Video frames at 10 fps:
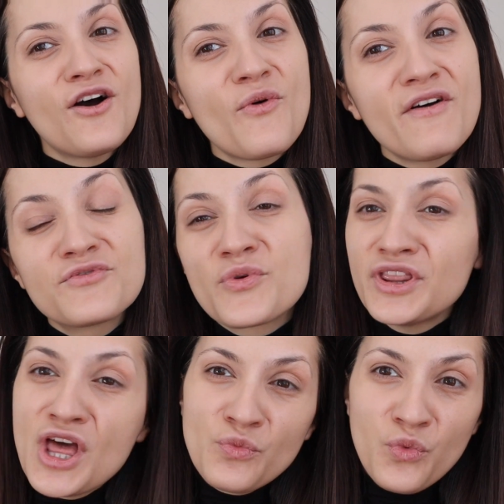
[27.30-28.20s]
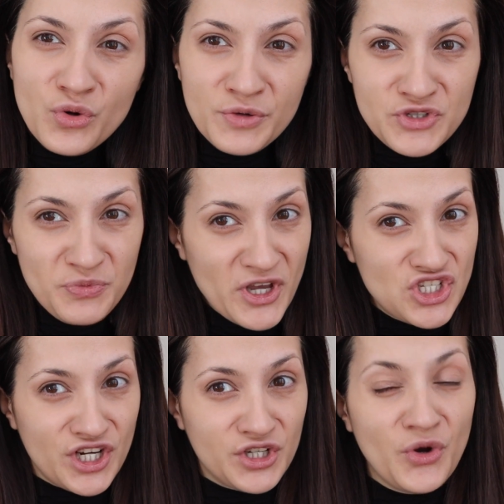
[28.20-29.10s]
Hello everyone and welcome to my
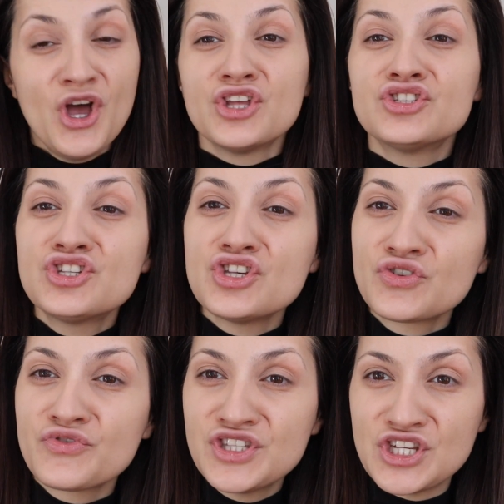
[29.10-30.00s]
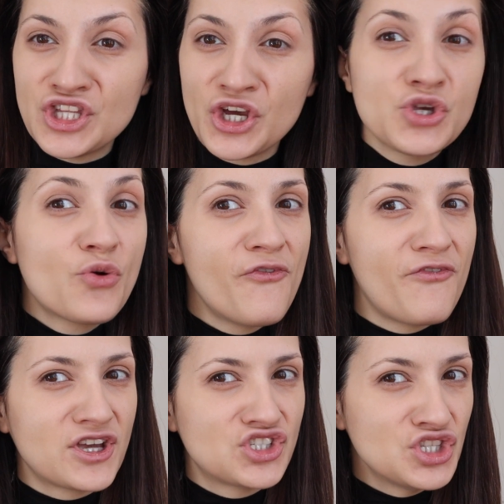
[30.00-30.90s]
channel. This is Christina, your
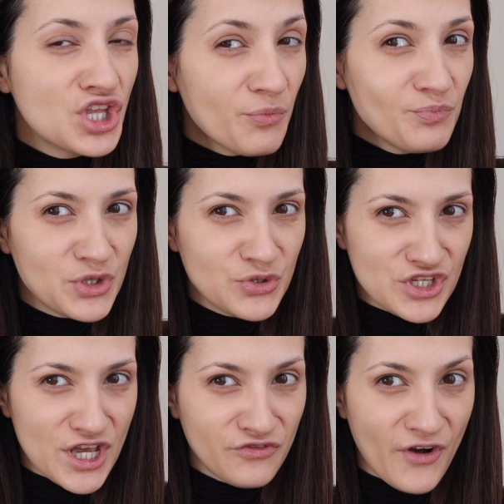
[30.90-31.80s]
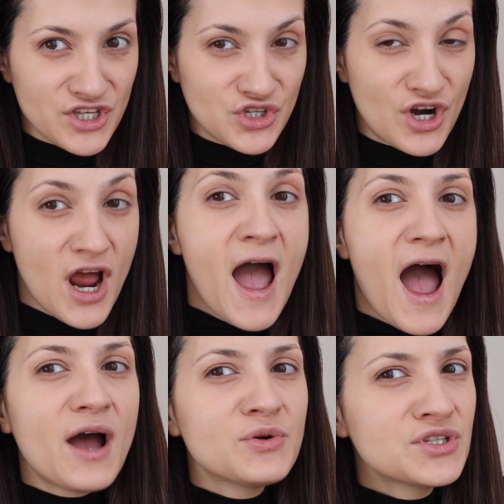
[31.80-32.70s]
fashion and beauty advisor.
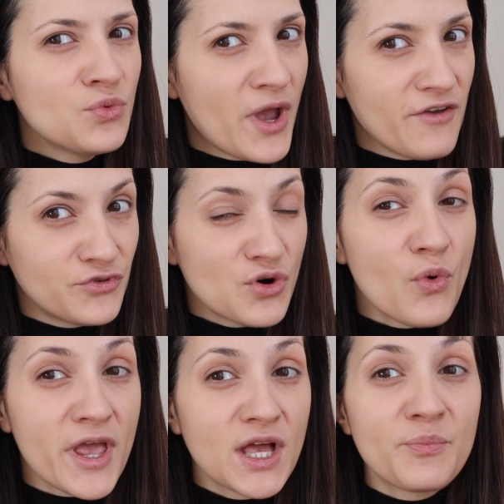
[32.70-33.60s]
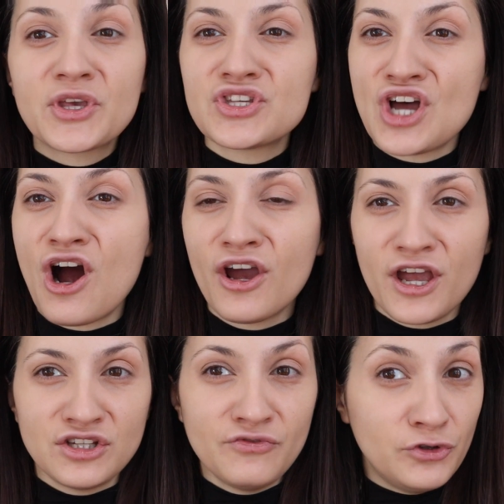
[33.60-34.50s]
I was away for a week because I
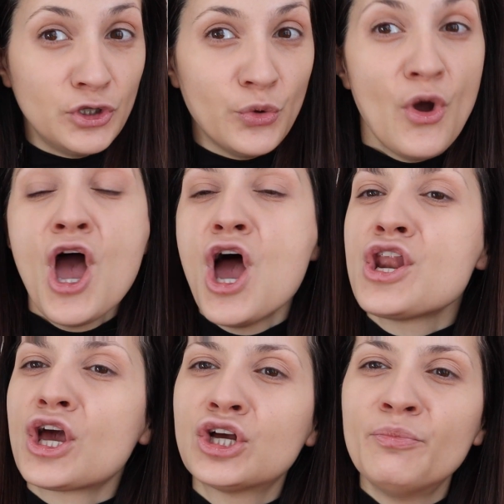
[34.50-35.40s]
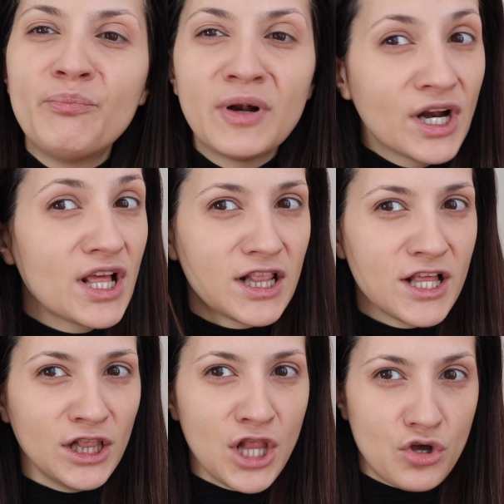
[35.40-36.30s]
had a flu and I
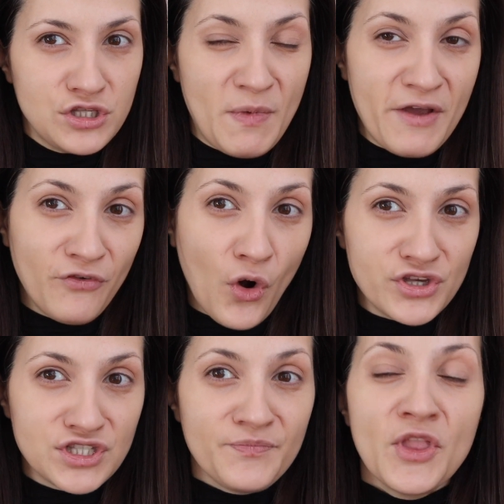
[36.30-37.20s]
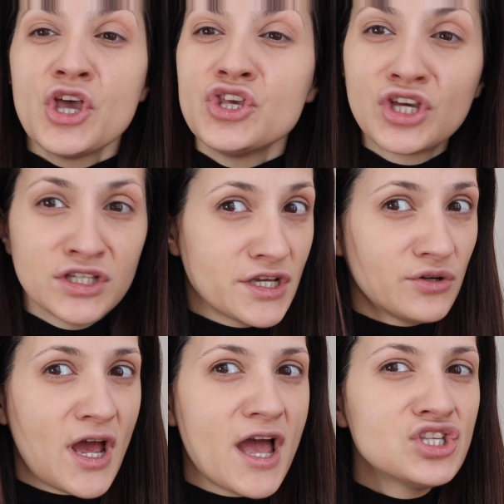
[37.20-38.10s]
completely lost my voice. You can
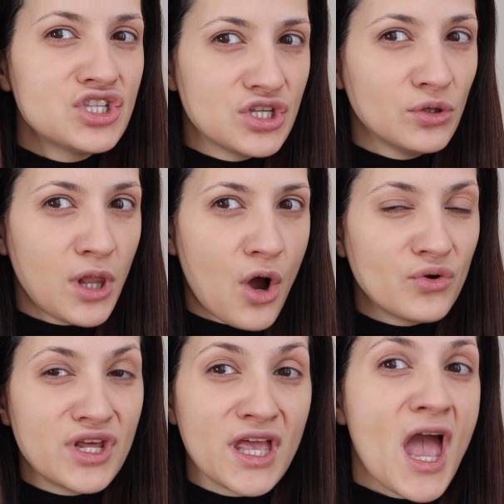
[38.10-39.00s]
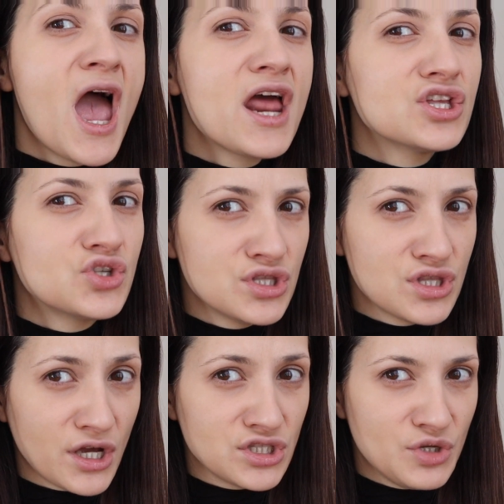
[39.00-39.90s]
tell that it's still loading and it's on
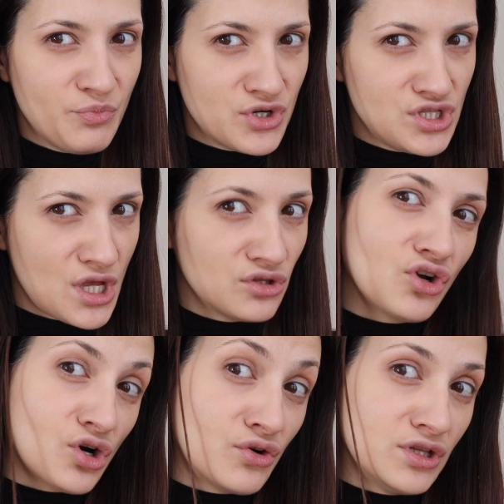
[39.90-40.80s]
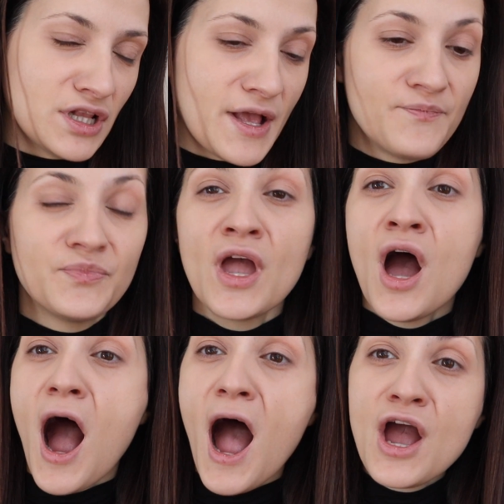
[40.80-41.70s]
90% currently.
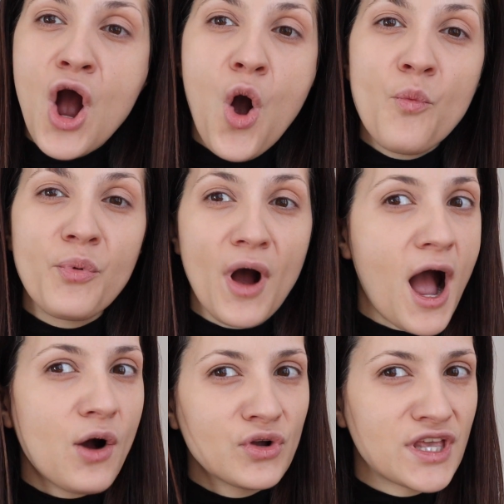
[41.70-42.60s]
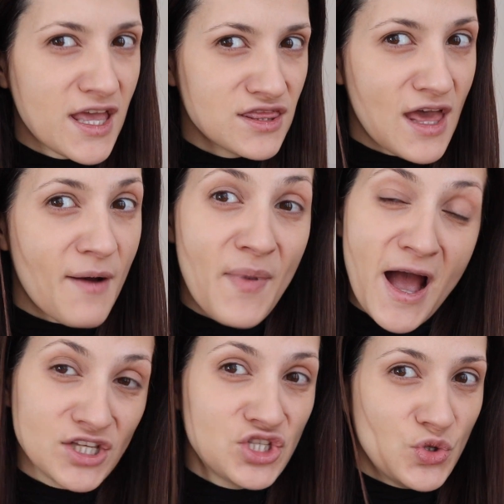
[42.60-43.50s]
I hope I'll get that
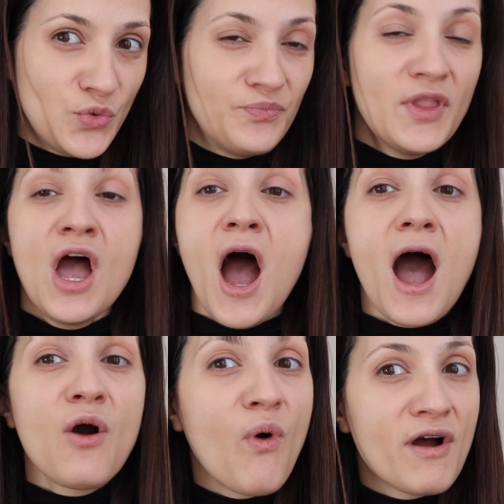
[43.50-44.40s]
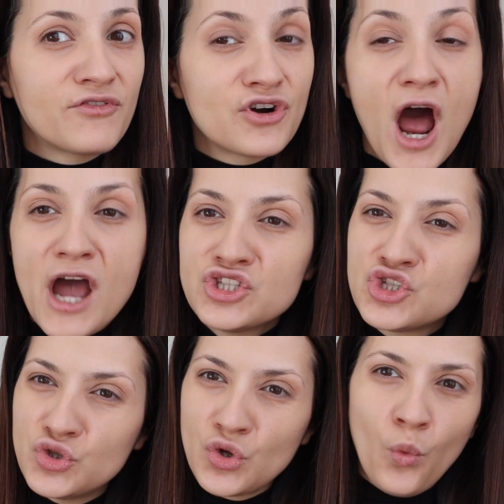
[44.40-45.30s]
back soon. However, I
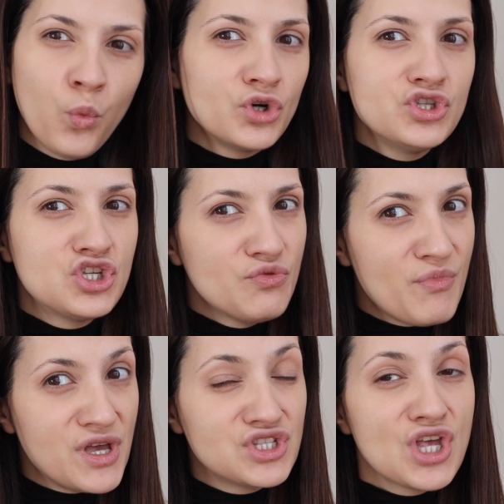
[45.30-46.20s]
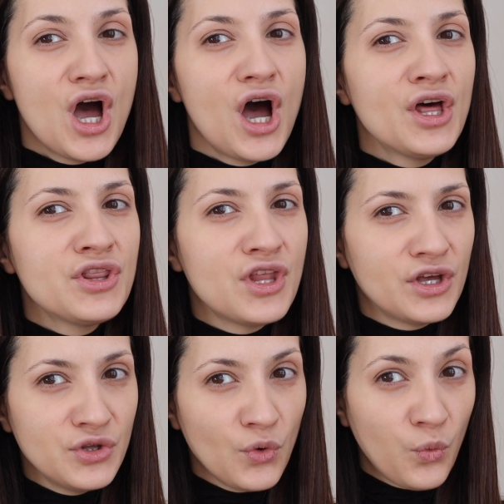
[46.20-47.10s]
do not want to miss
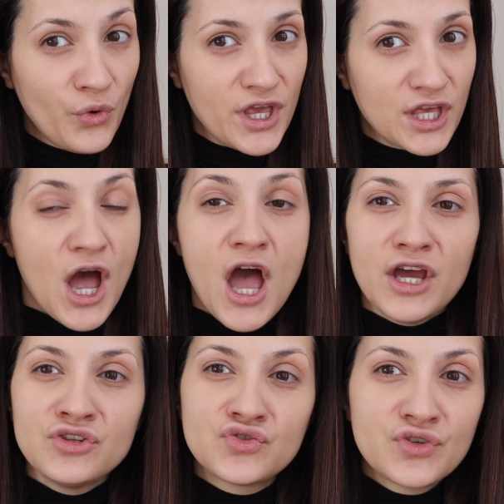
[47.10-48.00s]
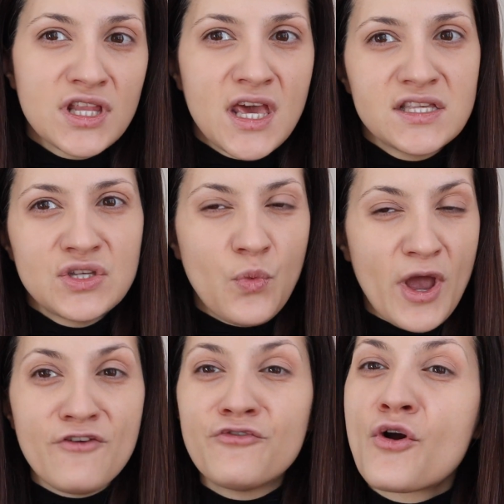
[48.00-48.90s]
another week. And 3 days
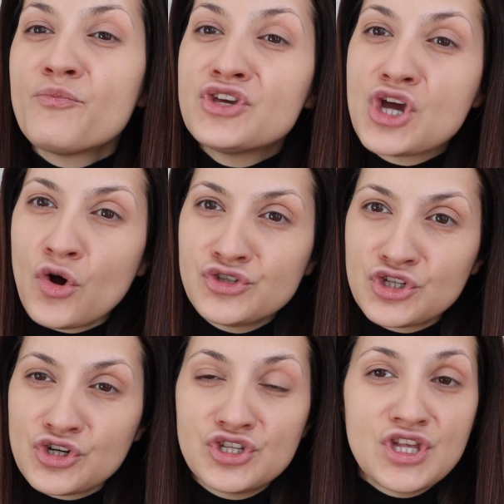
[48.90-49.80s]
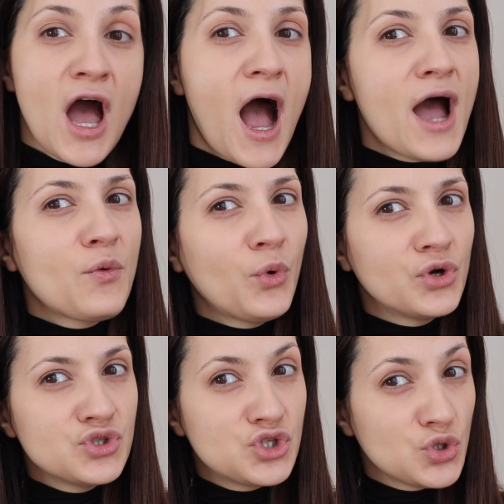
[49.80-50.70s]
away from the Oscars, I
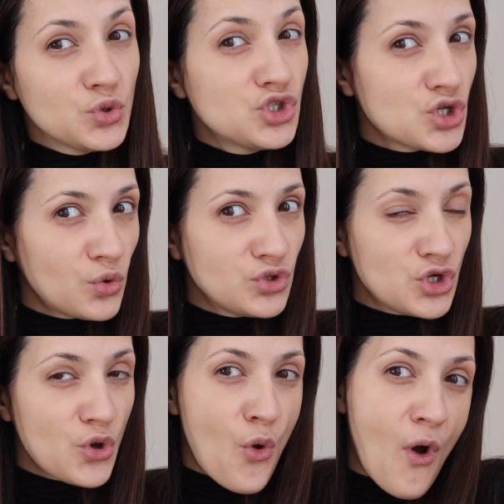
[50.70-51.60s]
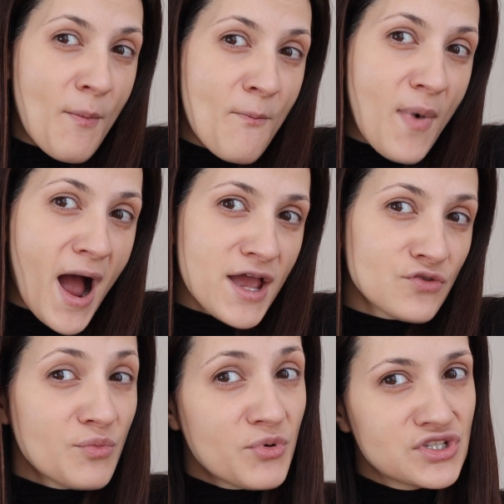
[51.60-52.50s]
want to show you my
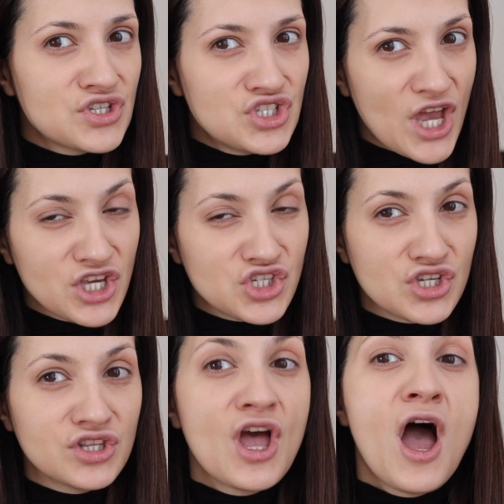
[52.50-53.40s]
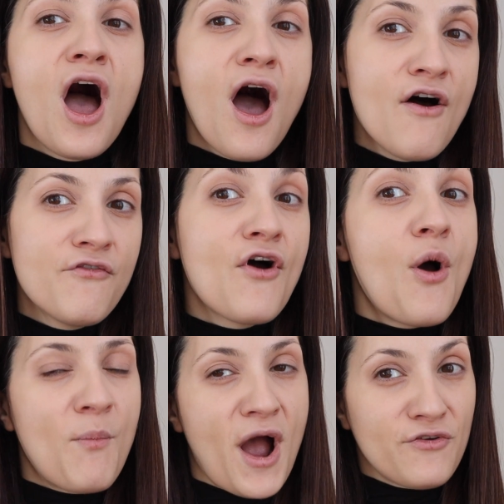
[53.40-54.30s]
representation of
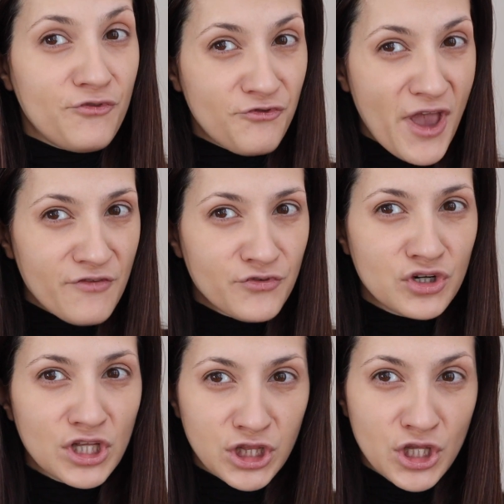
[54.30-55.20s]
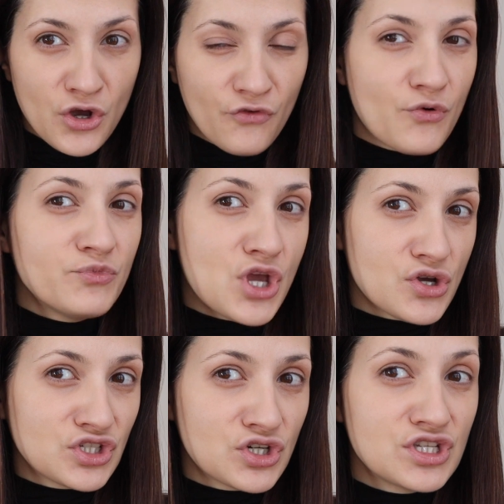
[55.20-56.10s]
my favorite look from the
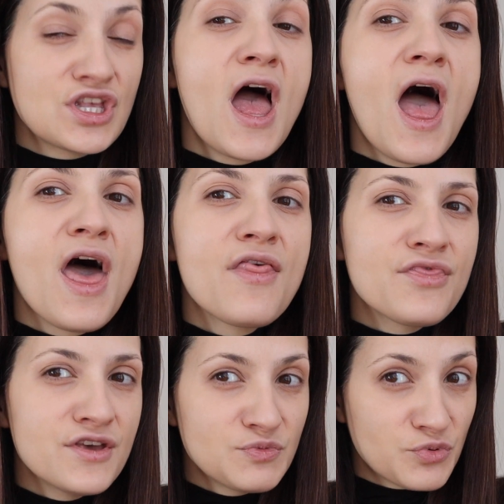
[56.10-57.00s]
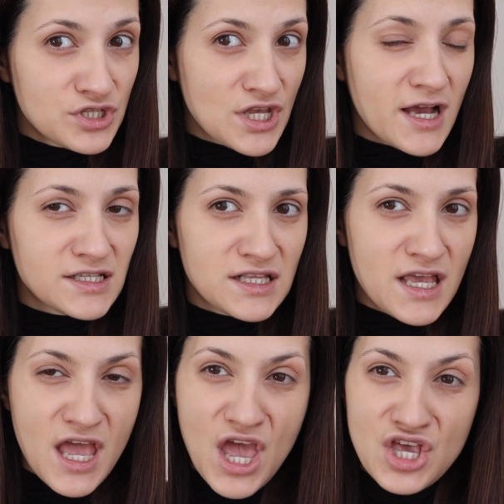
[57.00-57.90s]
Oscars, and this
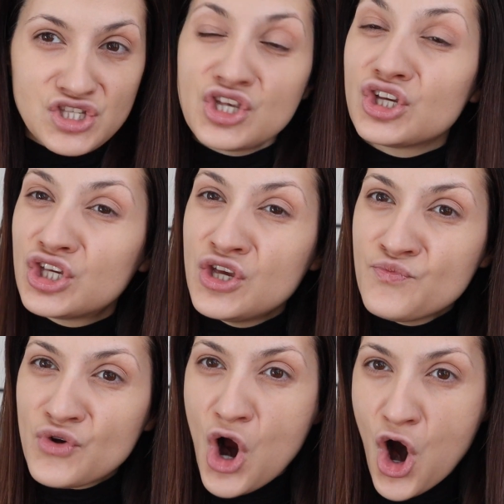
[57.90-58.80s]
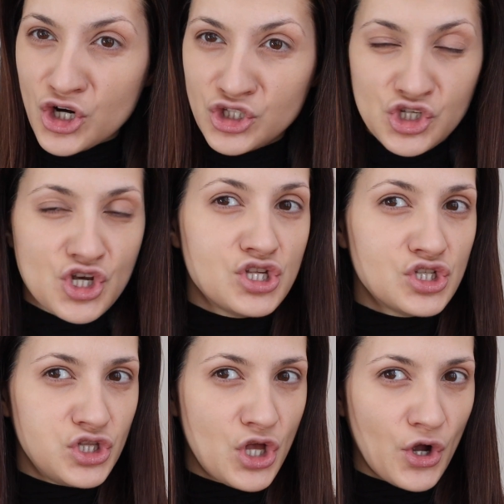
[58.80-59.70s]
precisely is Kim
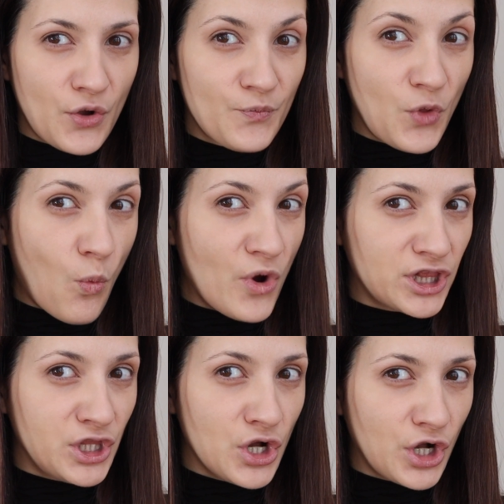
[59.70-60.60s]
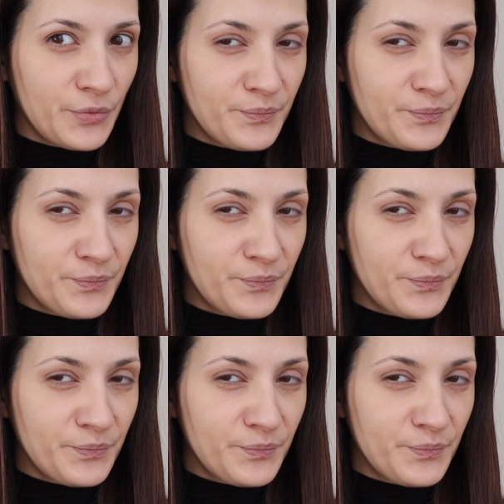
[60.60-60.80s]
Kardashian's look, wet look.